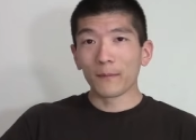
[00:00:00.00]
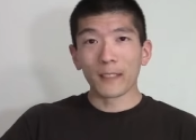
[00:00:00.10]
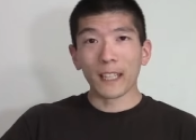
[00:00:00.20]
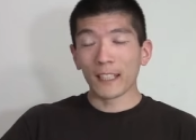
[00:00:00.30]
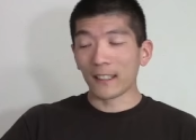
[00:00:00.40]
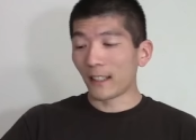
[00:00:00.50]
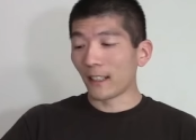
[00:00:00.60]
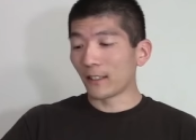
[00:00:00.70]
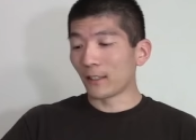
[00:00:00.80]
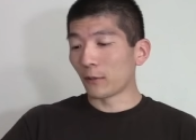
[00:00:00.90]
Getting
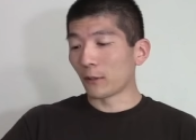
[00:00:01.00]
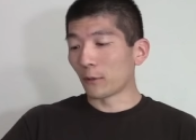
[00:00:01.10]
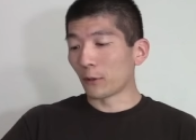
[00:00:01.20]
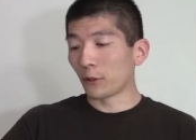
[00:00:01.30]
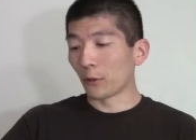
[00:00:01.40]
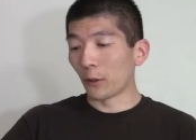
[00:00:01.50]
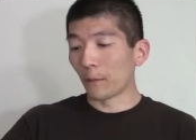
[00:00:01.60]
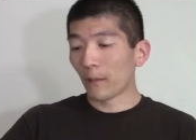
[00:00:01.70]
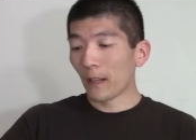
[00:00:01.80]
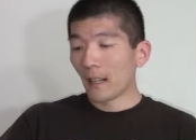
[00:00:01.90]
intense citrus for
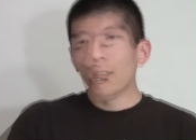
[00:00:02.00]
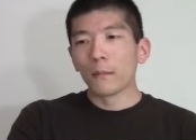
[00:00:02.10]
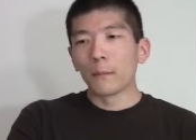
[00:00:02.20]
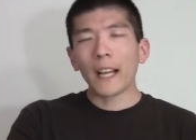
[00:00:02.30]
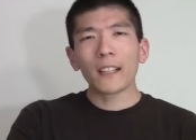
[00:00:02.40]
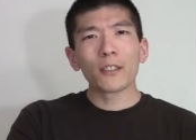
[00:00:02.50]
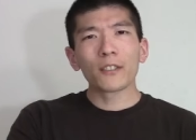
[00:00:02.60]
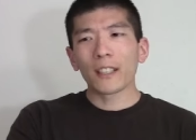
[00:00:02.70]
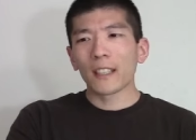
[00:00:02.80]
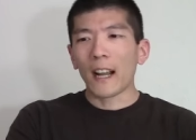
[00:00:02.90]
sure. Bag
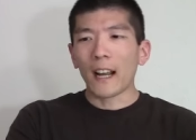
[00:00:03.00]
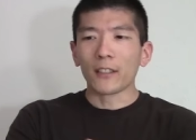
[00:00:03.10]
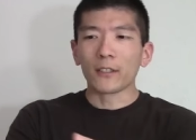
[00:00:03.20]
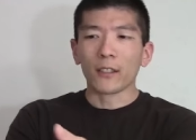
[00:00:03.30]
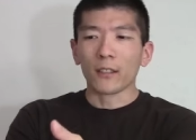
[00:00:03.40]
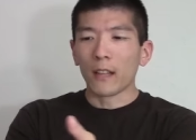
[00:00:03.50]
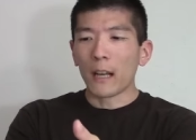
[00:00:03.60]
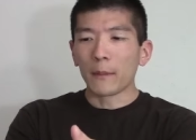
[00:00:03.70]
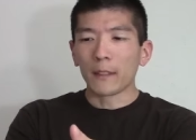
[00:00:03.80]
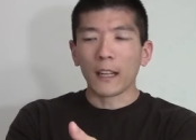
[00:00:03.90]
looks like it has
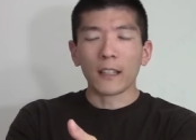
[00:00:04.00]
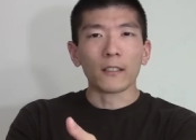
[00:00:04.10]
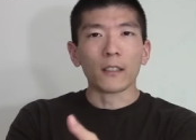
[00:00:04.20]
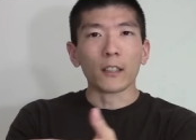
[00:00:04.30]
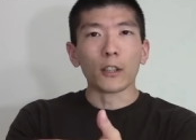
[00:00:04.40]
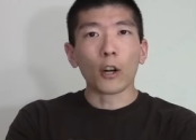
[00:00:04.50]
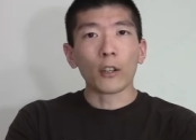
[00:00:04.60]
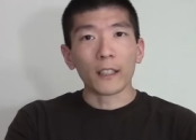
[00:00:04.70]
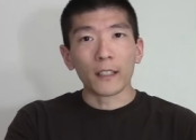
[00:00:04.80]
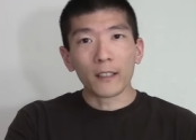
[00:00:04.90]
lemon and
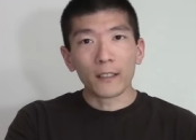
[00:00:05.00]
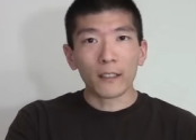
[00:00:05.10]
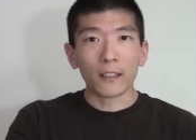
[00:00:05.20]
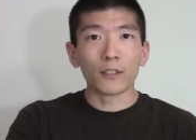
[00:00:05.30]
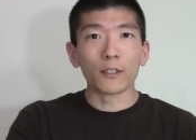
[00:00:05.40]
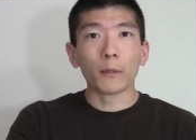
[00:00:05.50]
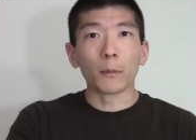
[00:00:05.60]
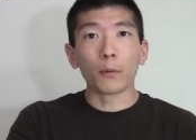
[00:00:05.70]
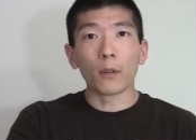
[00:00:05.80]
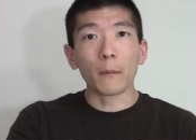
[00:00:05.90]
garlic as some of
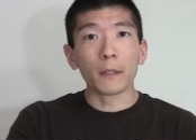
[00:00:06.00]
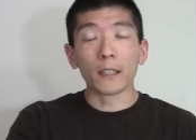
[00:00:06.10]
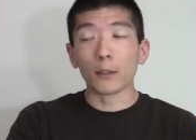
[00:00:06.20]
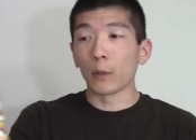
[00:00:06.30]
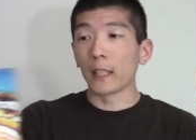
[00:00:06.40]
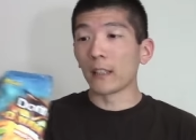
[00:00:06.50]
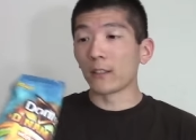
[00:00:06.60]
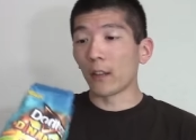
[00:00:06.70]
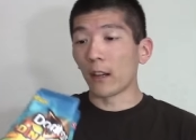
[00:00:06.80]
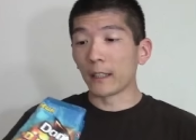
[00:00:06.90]
the prominent
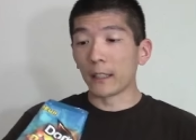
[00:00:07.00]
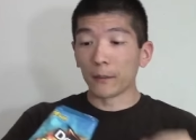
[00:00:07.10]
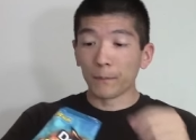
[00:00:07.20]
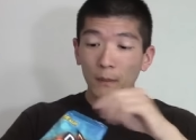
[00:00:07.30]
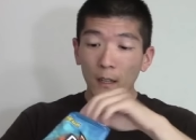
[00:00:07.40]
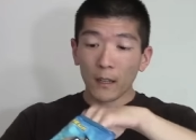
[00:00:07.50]
ingredients on here.